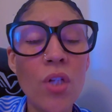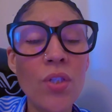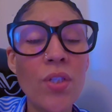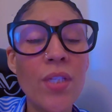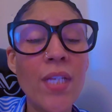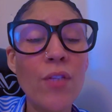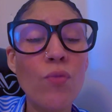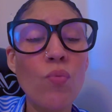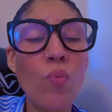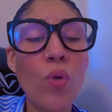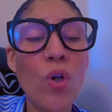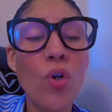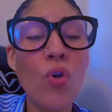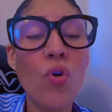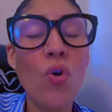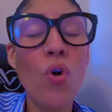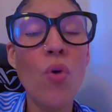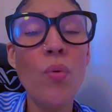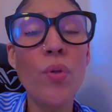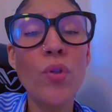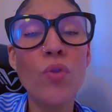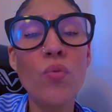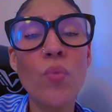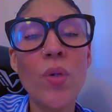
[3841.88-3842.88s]
Girls that were
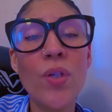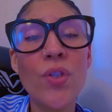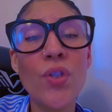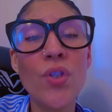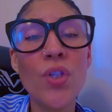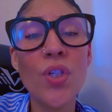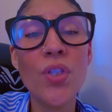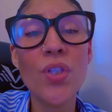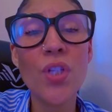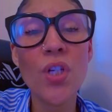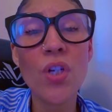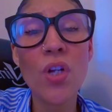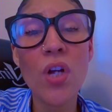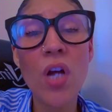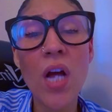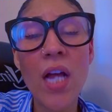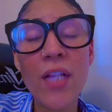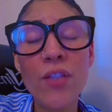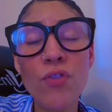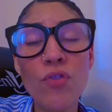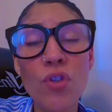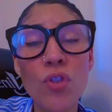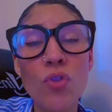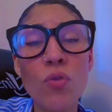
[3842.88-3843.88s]
going to a certain
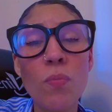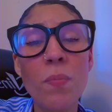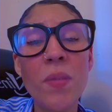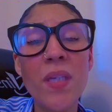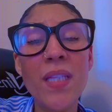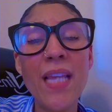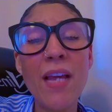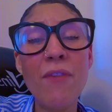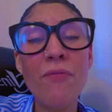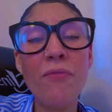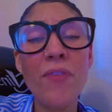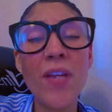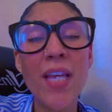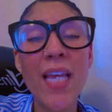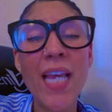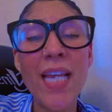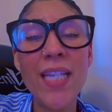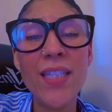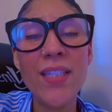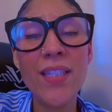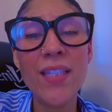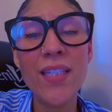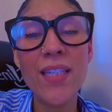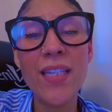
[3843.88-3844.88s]
country to be
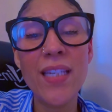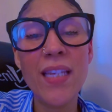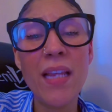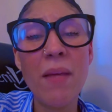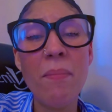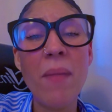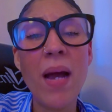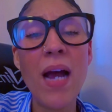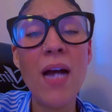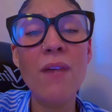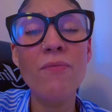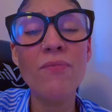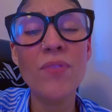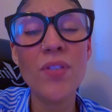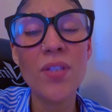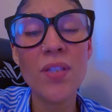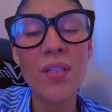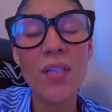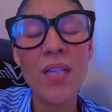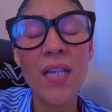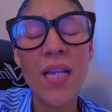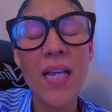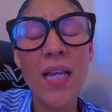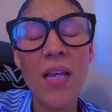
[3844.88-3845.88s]
defecated in their
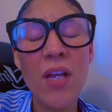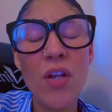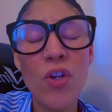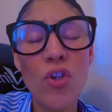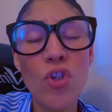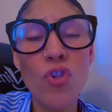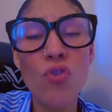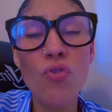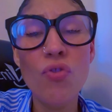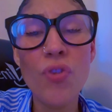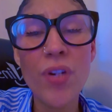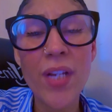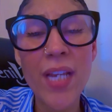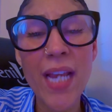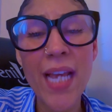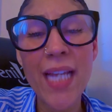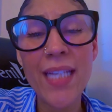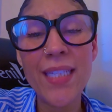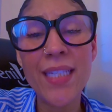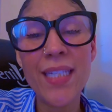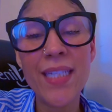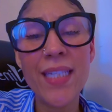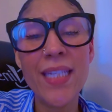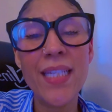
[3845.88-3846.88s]
mouths,
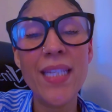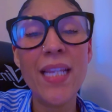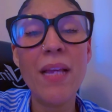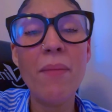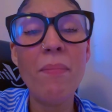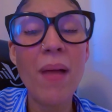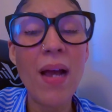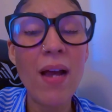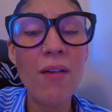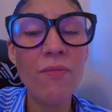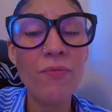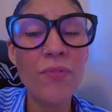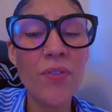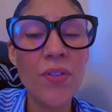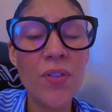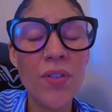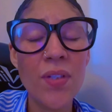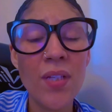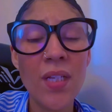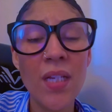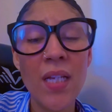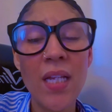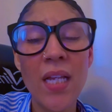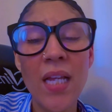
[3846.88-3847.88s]
urinated in their
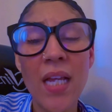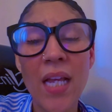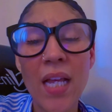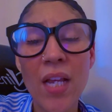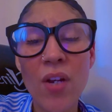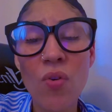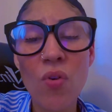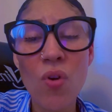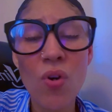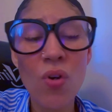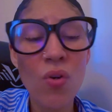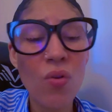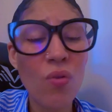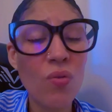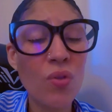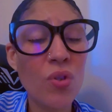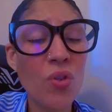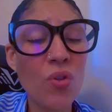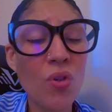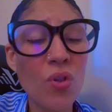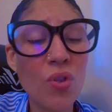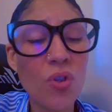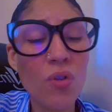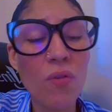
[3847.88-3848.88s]
mouths, and
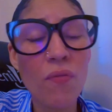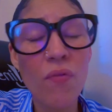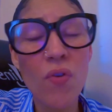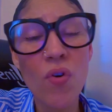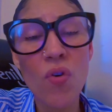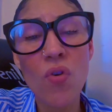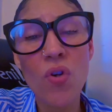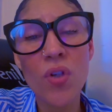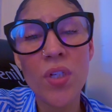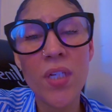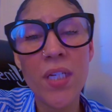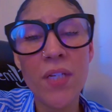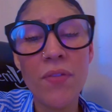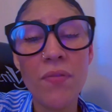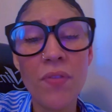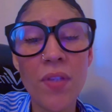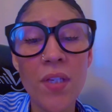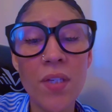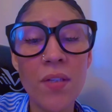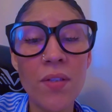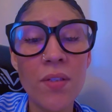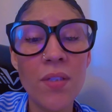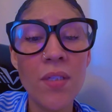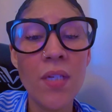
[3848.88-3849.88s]
all sorts of ungodly
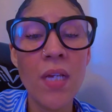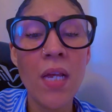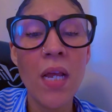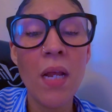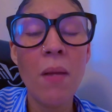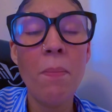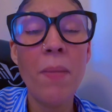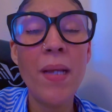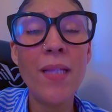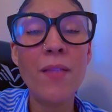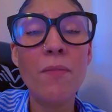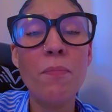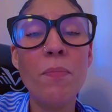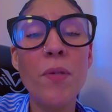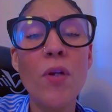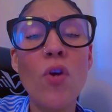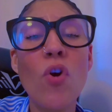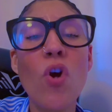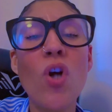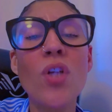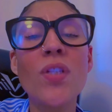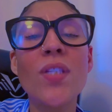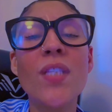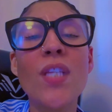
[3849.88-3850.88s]
things. But
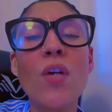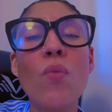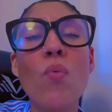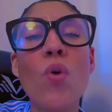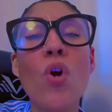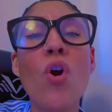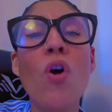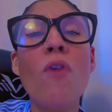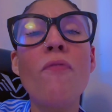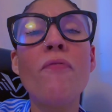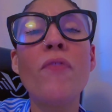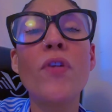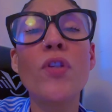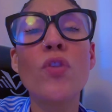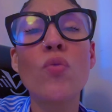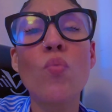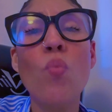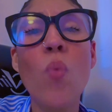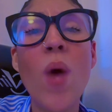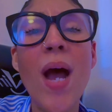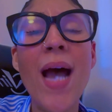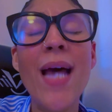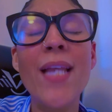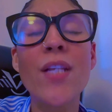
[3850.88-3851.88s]
because they were
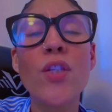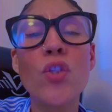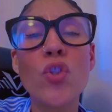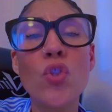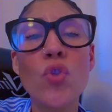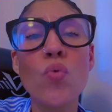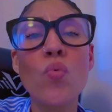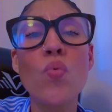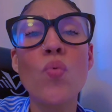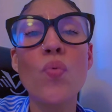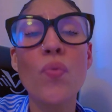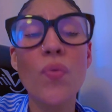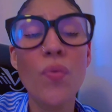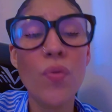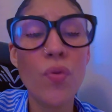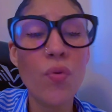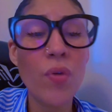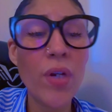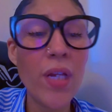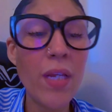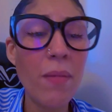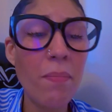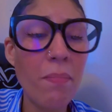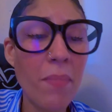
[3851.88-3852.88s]
offered $1, $2,
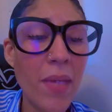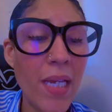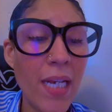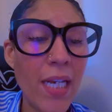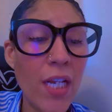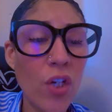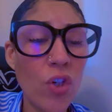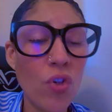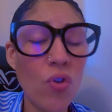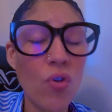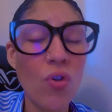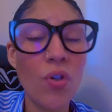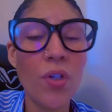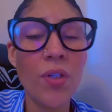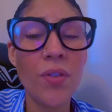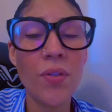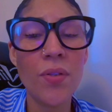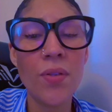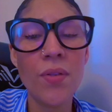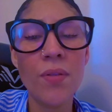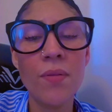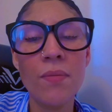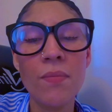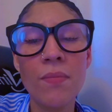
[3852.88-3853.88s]
$3
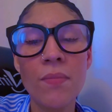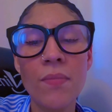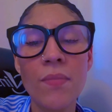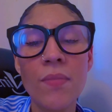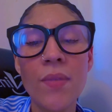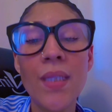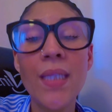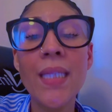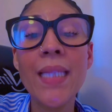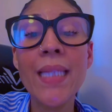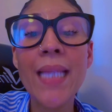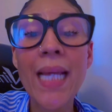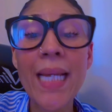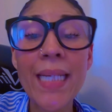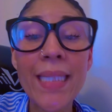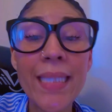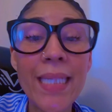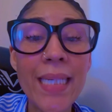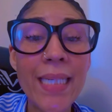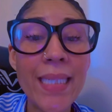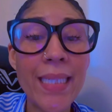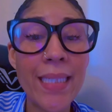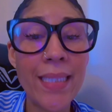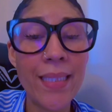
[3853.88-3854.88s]
million,
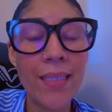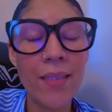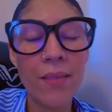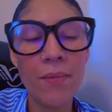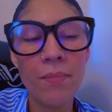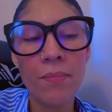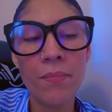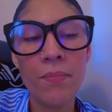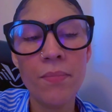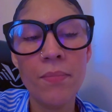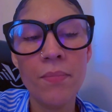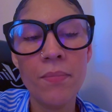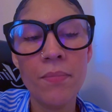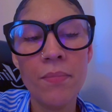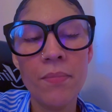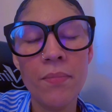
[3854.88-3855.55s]
they did it.